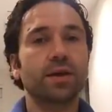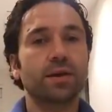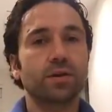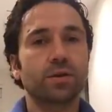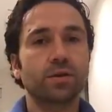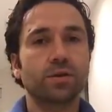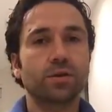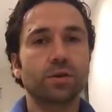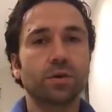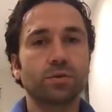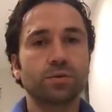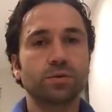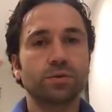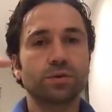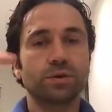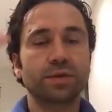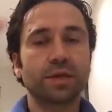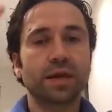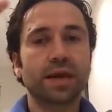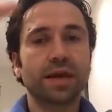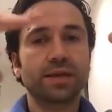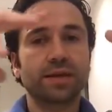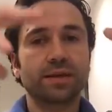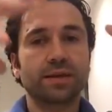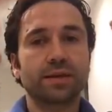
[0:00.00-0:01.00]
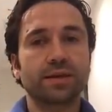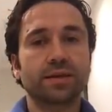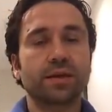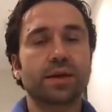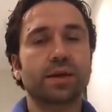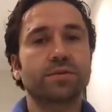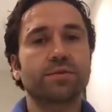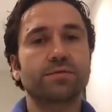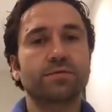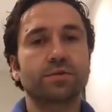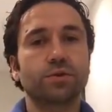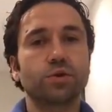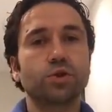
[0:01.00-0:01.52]
you know, together,
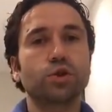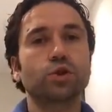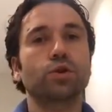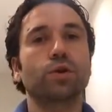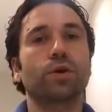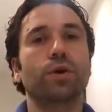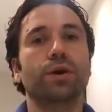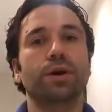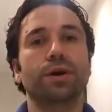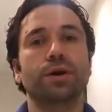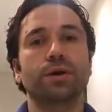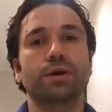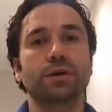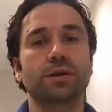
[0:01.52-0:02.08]
kind of enjoying